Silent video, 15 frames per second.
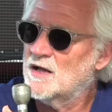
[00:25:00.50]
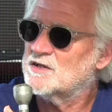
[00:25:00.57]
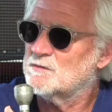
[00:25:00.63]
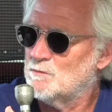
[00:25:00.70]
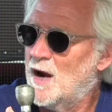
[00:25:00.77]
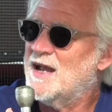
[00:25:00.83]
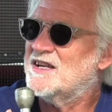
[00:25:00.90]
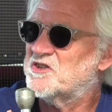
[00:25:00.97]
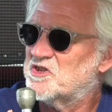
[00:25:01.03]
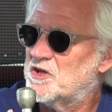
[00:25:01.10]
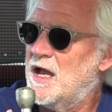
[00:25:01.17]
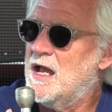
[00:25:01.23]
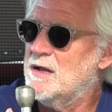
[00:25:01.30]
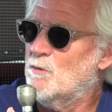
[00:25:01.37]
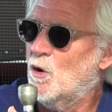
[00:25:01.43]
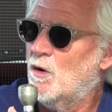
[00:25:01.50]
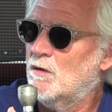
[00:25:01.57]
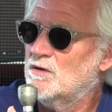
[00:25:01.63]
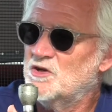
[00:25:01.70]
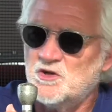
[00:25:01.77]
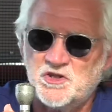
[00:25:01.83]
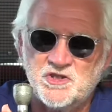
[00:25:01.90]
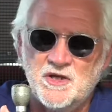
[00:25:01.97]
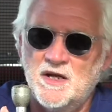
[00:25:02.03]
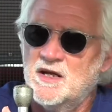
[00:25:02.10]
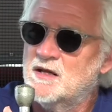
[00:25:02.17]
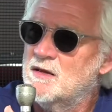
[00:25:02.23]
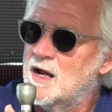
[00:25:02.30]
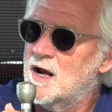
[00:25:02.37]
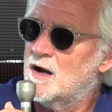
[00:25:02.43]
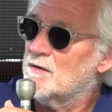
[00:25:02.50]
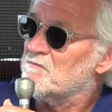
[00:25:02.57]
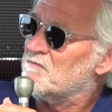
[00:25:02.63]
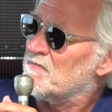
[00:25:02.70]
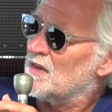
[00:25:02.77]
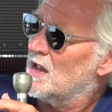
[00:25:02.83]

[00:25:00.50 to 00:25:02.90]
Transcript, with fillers: that's Mike's table, is yeah. sitting there.